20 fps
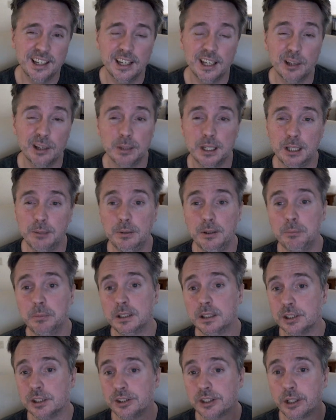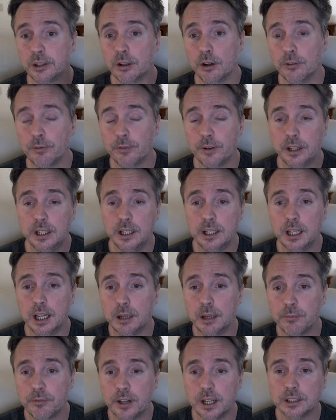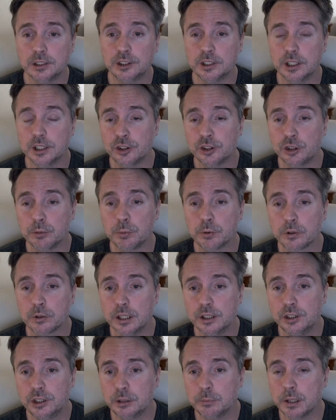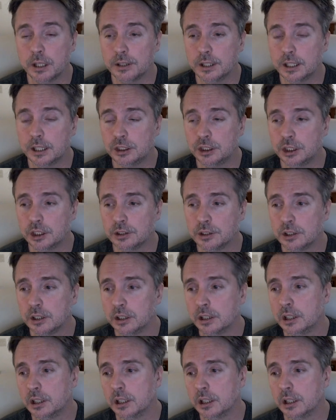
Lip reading: And maybe because I know fighting game fans get super crazy about that shit,